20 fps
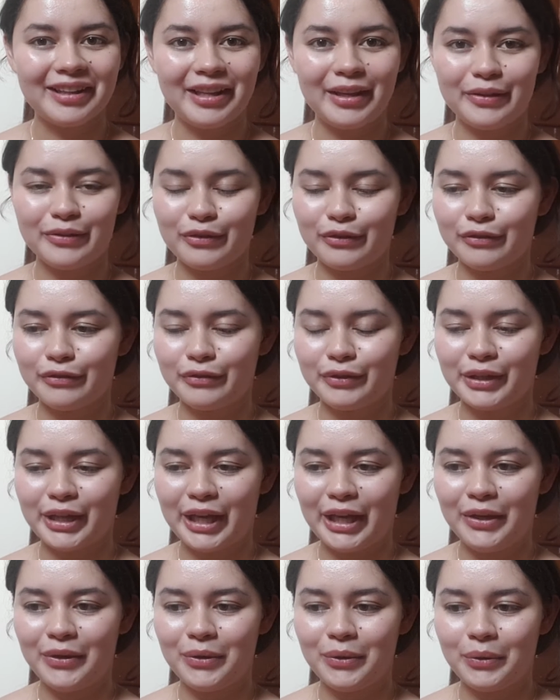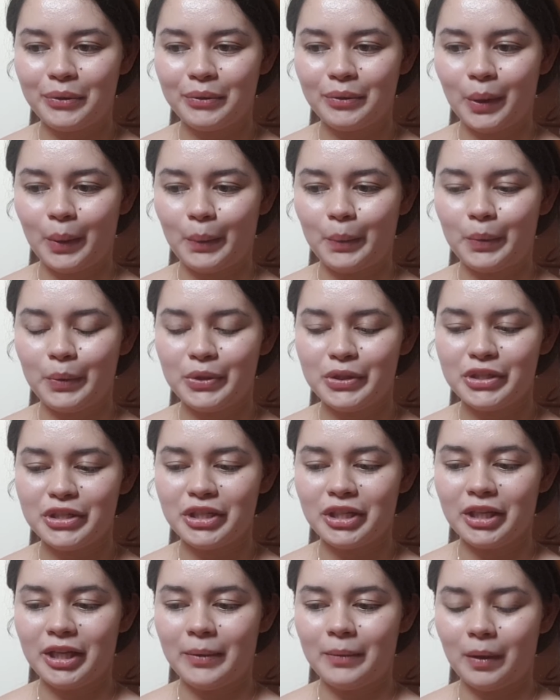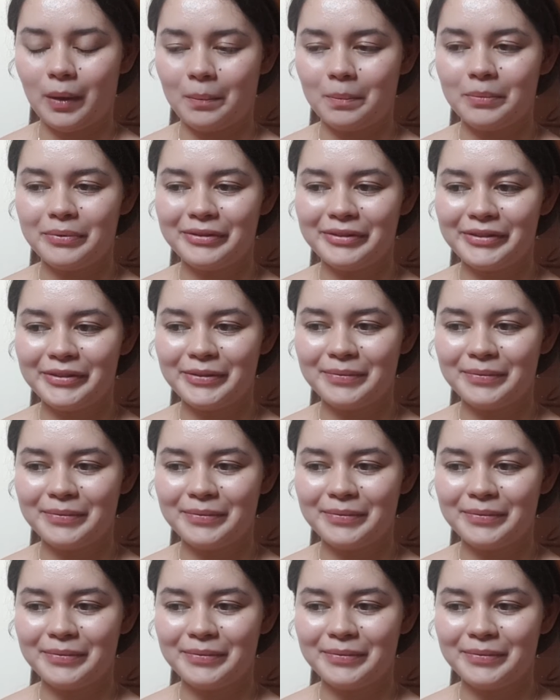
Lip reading: if a volcano would erupt.